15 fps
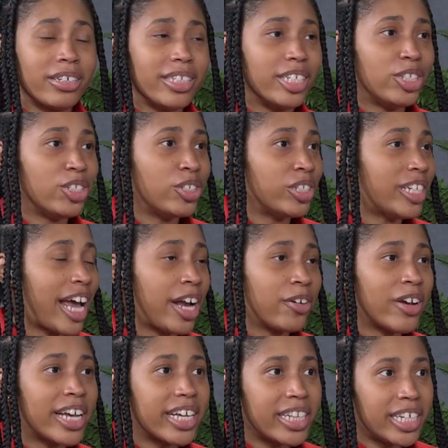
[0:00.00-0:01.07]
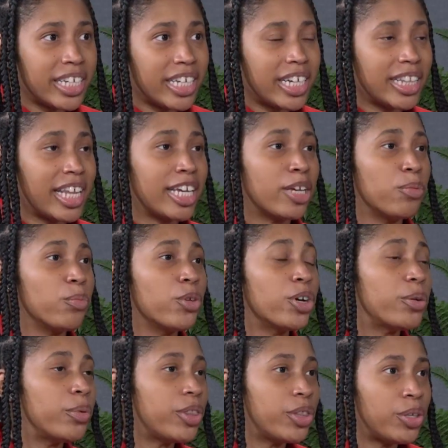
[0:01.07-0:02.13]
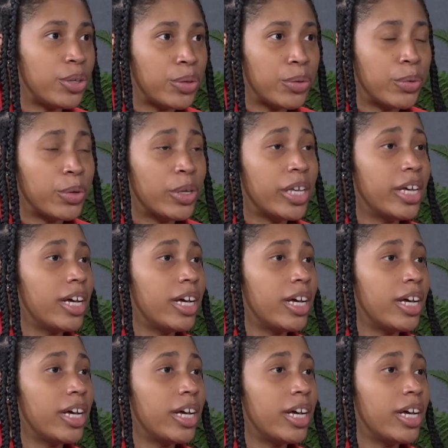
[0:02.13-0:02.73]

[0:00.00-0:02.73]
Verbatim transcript: teacher directly and they can work with you